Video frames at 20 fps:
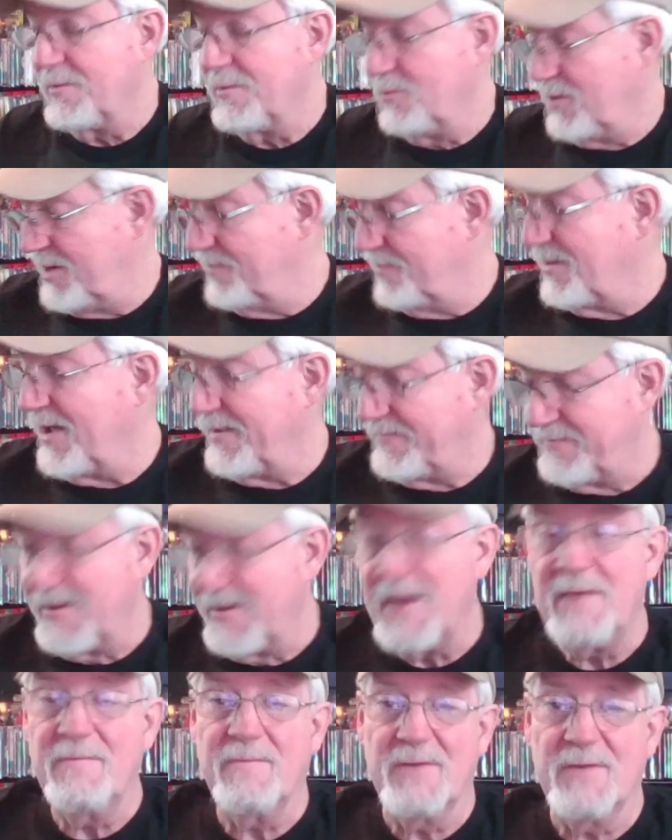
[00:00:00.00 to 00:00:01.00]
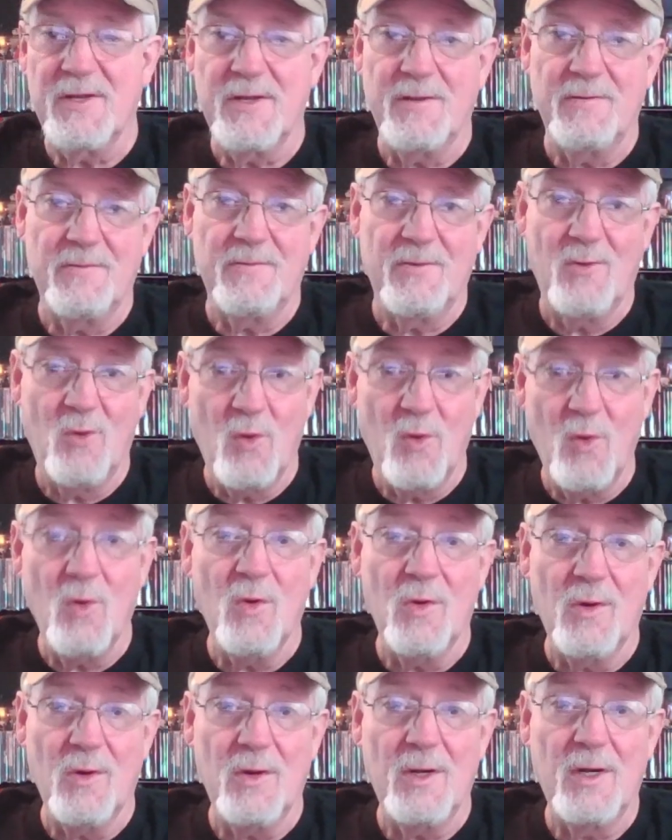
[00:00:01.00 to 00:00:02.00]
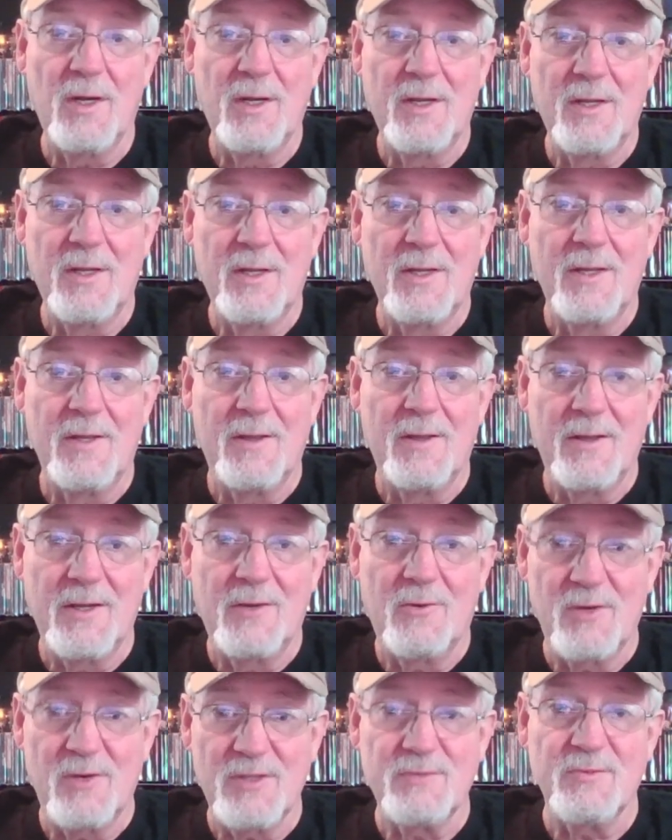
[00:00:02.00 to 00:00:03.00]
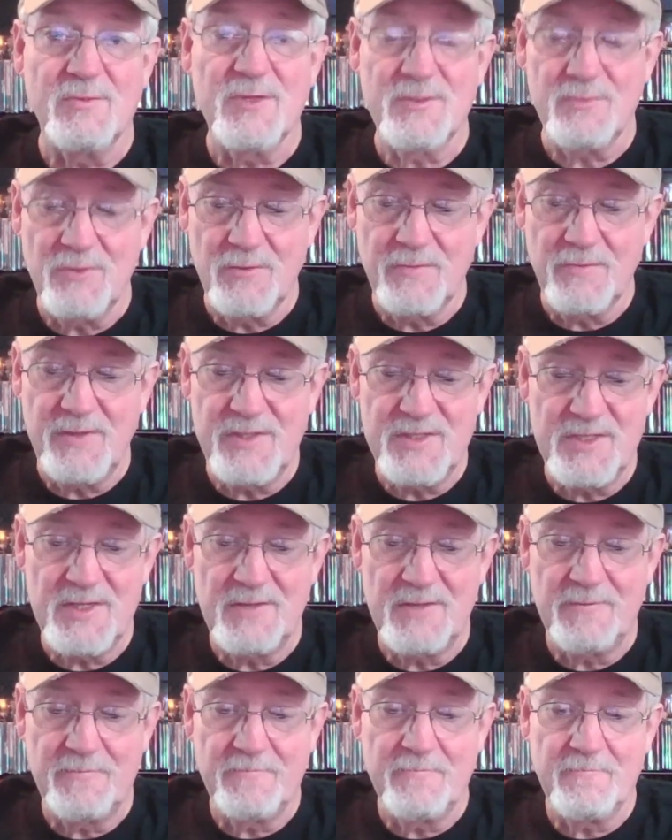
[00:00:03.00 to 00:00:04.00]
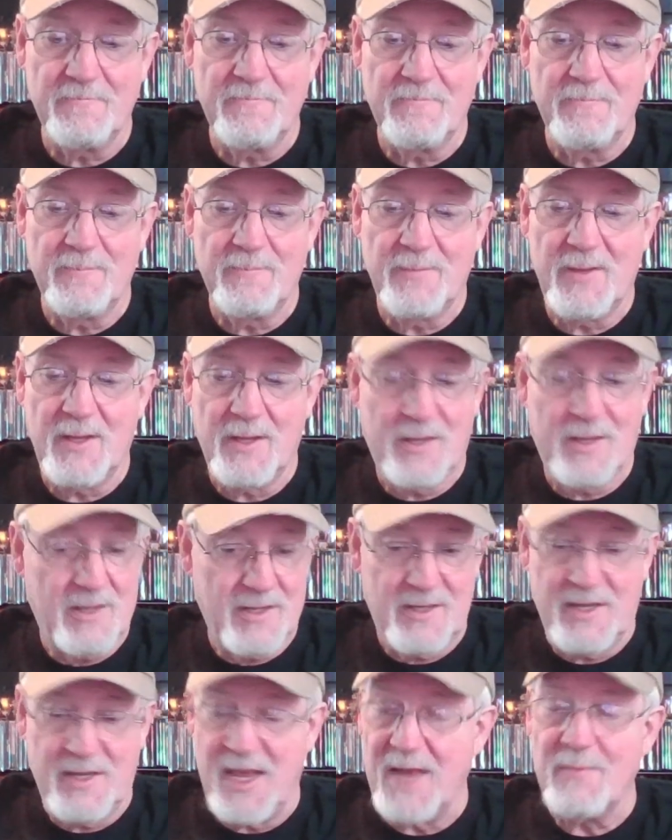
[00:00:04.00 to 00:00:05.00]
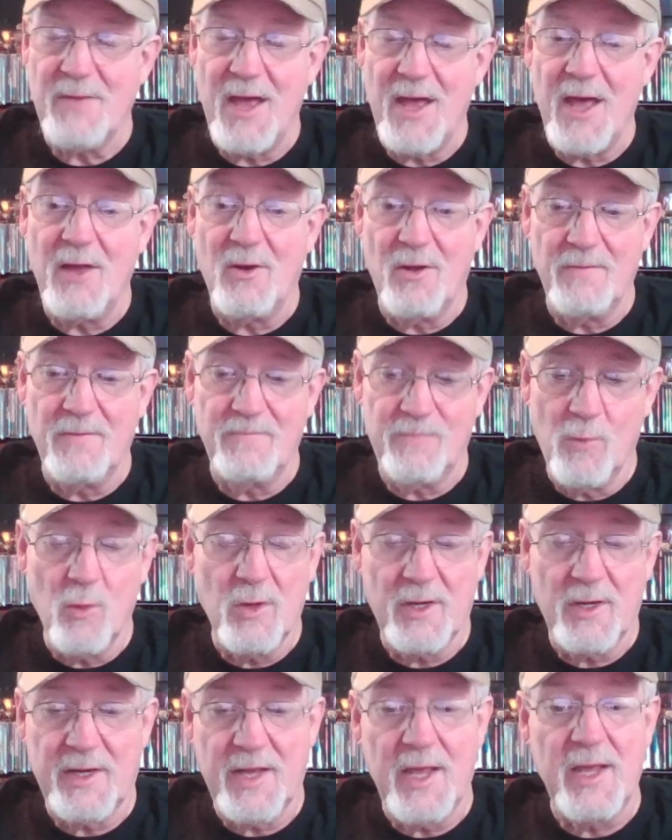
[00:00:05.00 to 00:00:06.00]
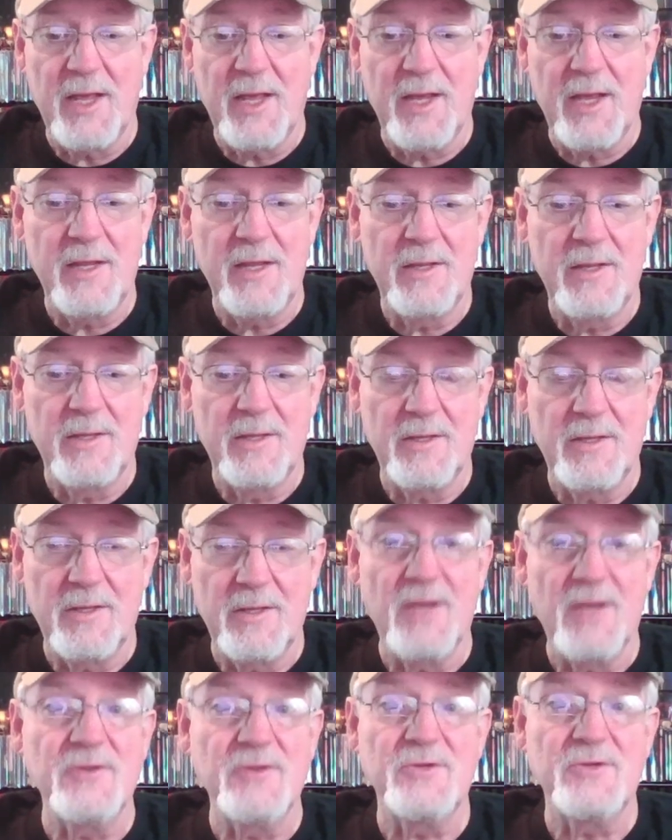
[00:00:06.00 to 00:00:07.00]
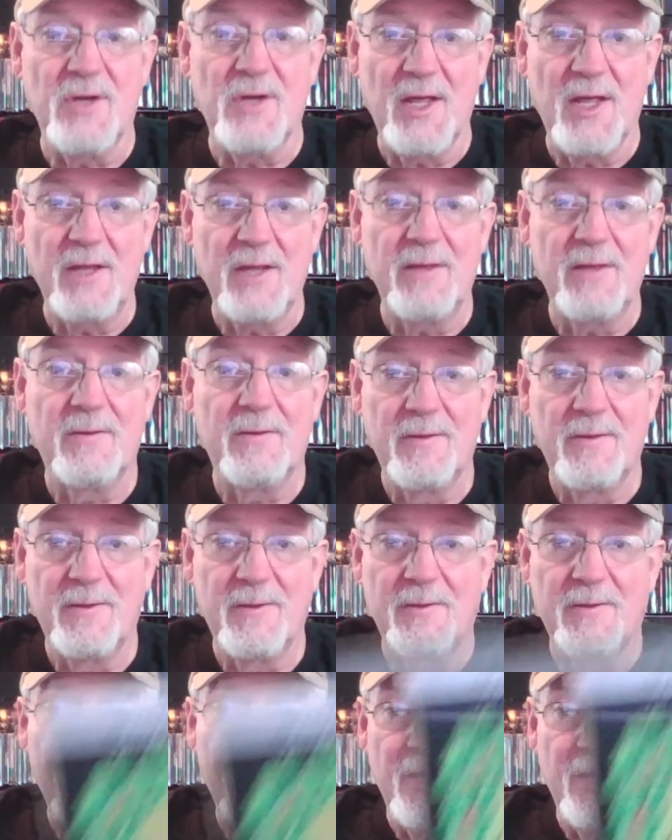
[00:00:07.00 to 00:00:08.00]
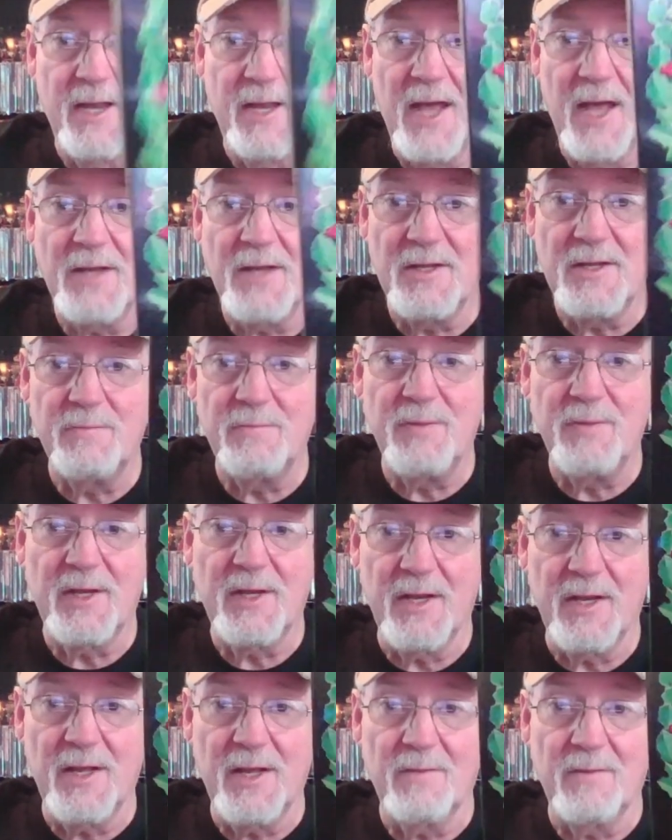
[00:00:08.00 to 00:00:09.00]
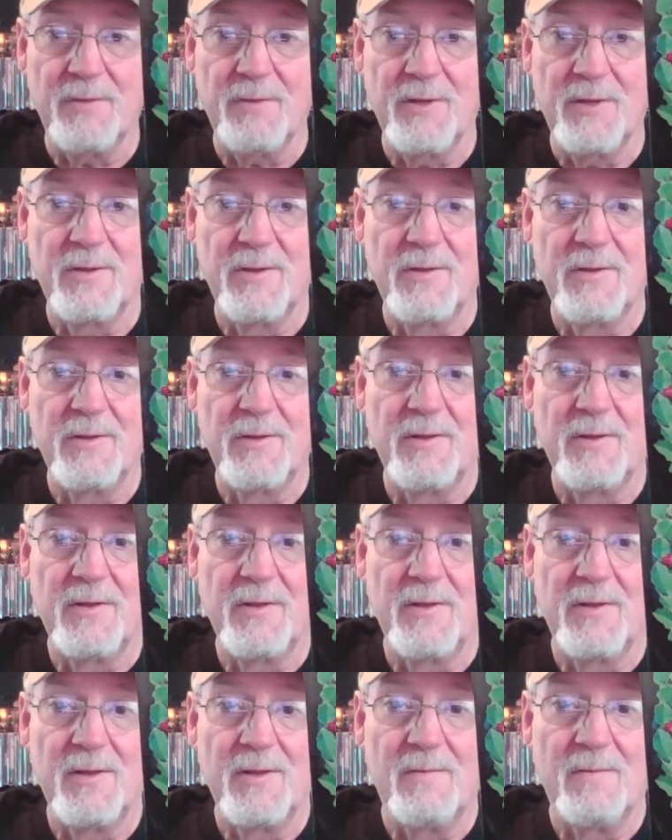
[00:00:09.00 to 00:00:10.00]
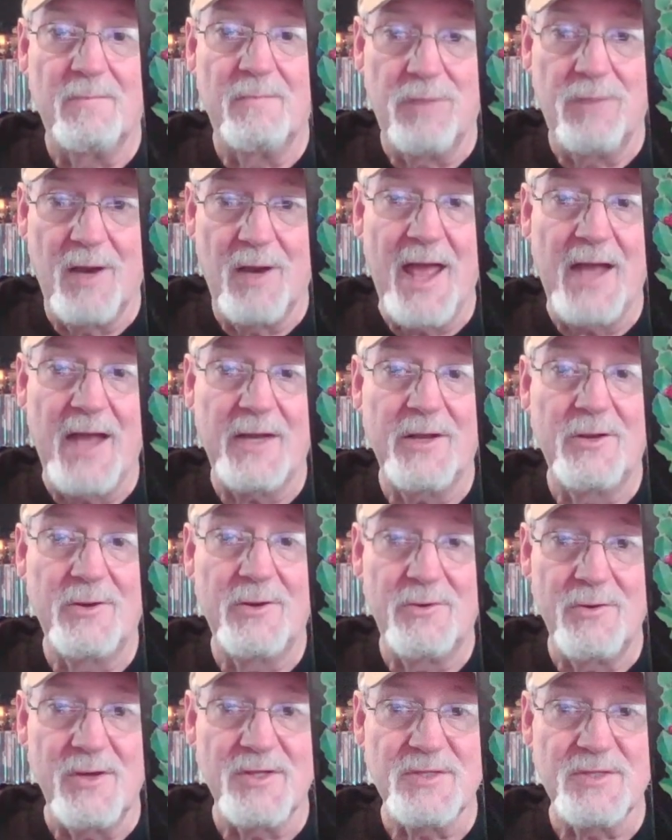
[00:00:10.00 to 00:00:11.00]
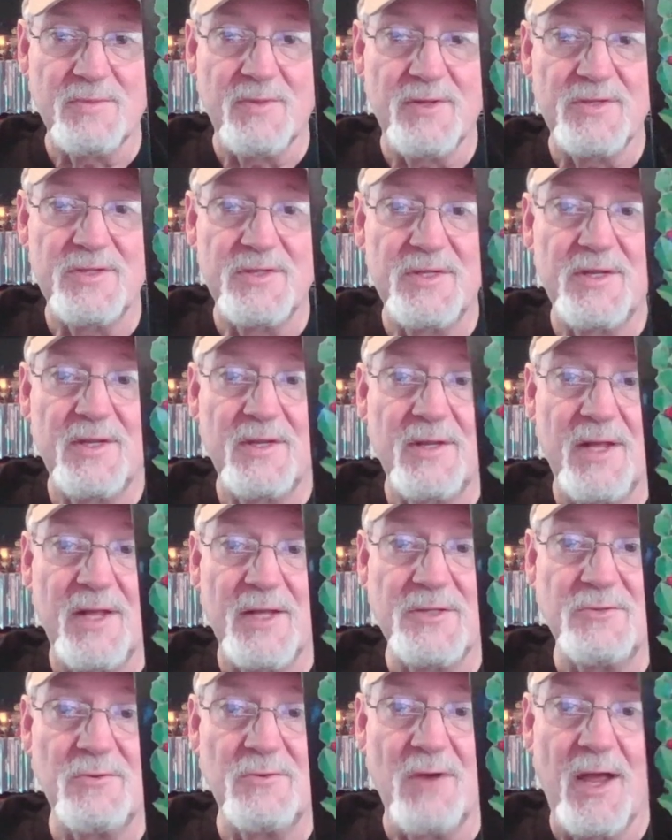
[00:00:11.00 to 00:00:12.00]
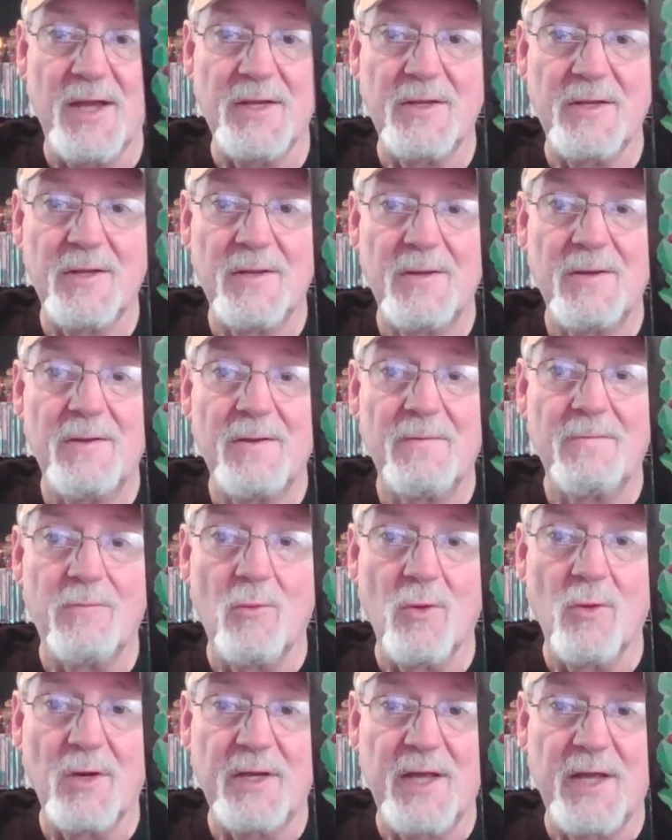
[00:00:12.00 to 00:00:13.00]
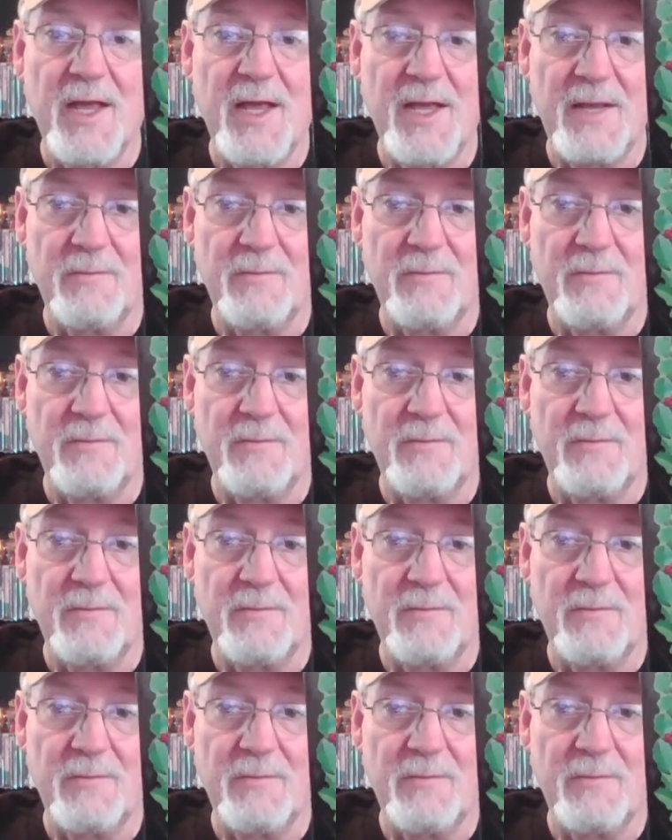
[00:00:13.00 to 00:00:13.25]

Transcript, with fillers: one of my favorite horror Christmas movies came out on 4K yesterday, and I did pick it up. Black Christmas. That's right. 4K